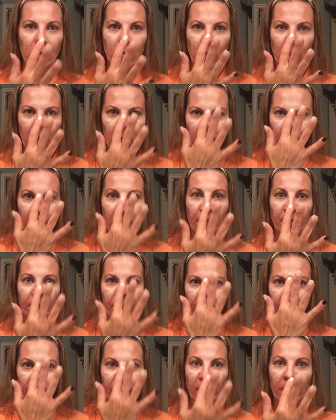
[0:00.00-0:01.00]
smaller.
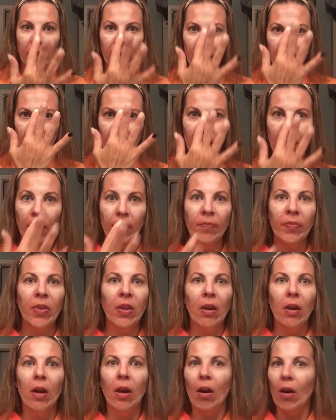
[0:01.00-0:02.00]

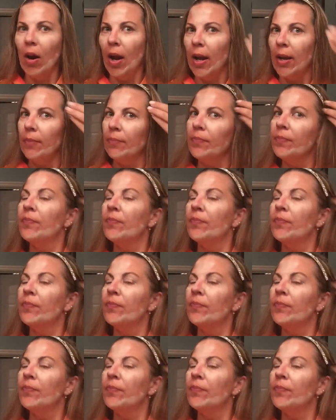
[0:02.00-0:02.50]
All right.